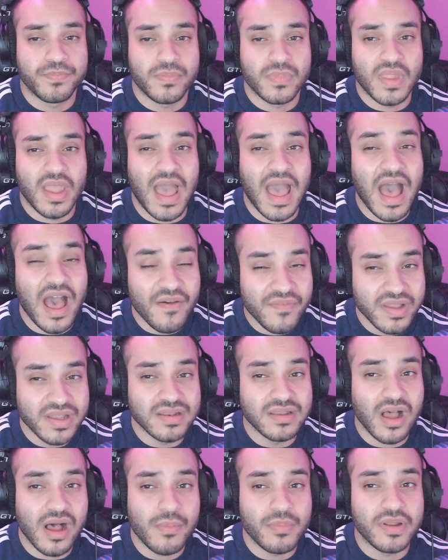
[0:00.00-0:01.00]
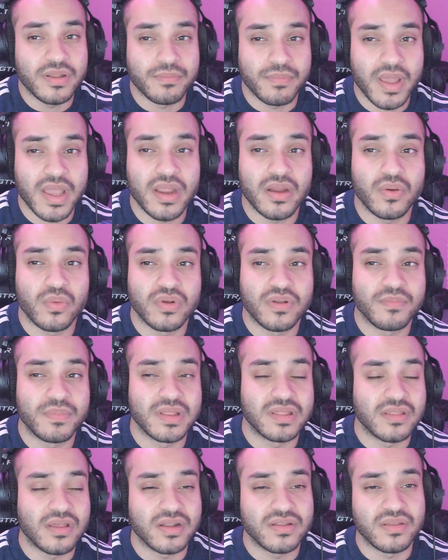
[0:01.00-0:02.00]
Having a dominant payer would have been
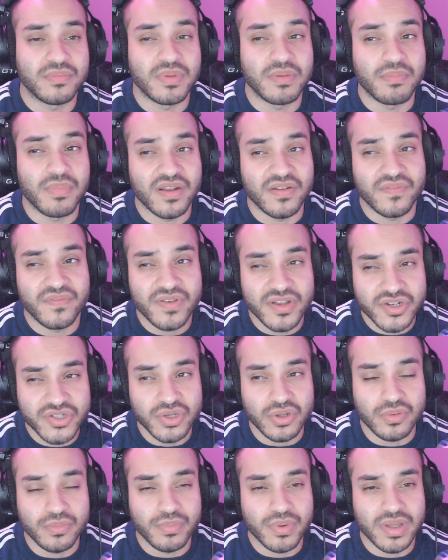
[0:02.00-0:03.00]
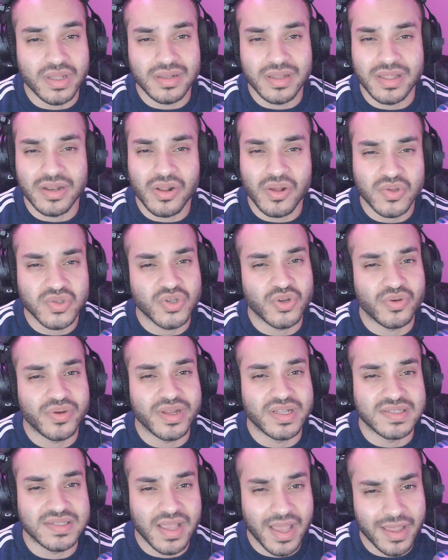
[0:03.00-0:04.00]
thought to be beneficial, but it also
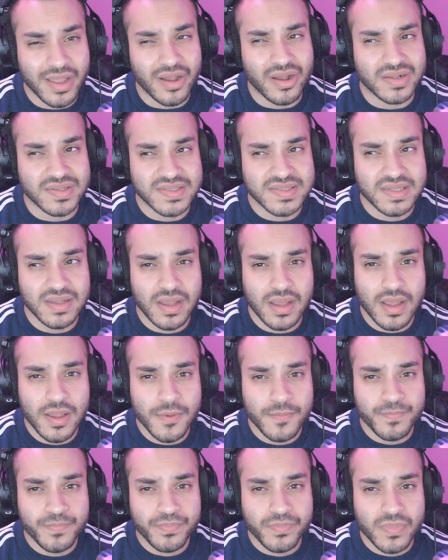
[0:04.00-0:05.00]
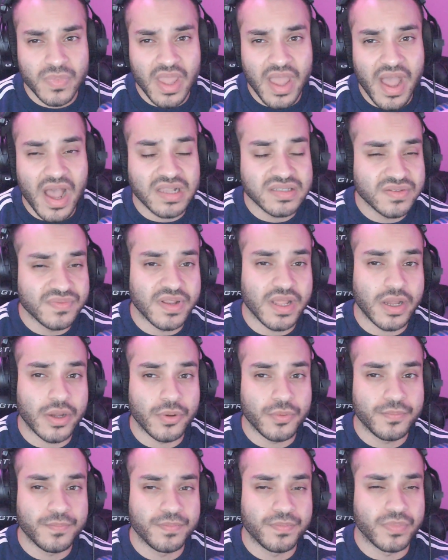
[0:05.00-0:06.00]
creates chaos. As of now,
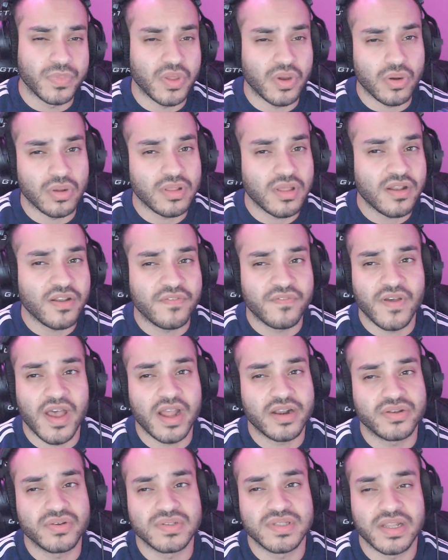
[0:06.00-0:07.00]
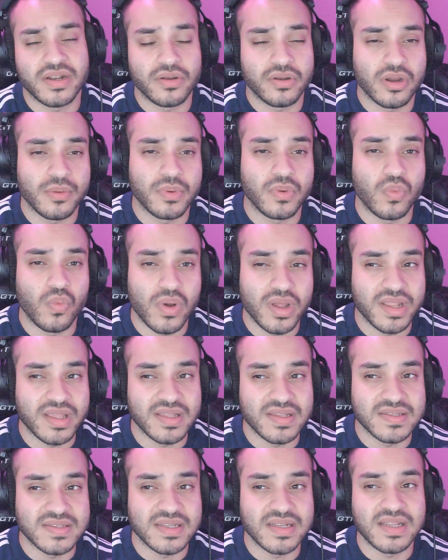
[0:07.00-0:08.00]
there are a lot of factors that determine what
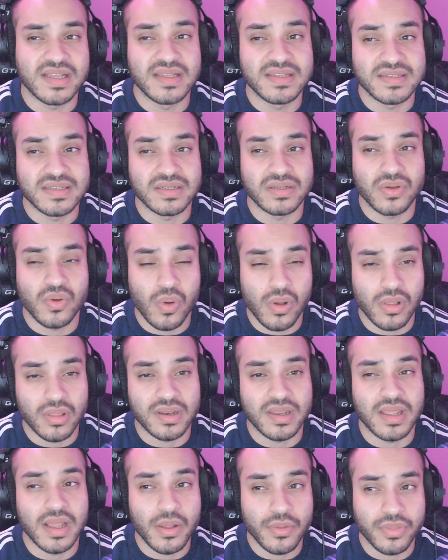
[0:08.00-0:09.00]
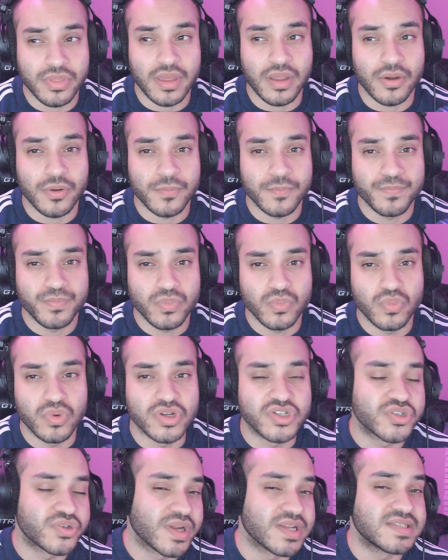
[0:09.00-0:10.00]
is and isn't quality healthcare, which
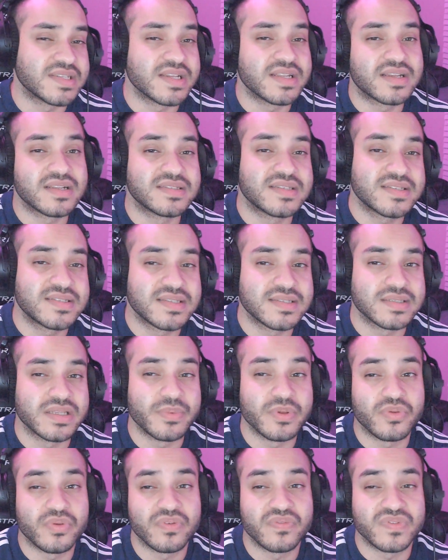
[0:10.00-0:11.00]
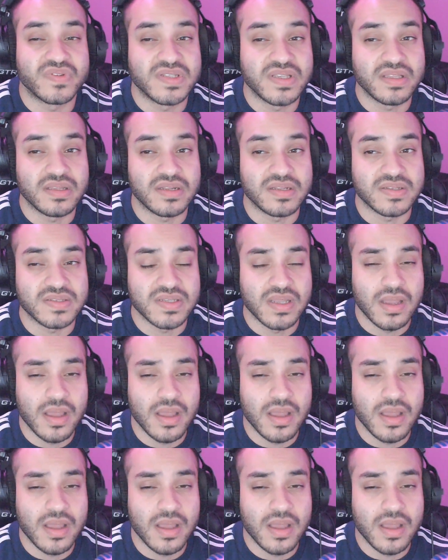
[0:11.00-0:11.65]
creates inconsistency between facilities.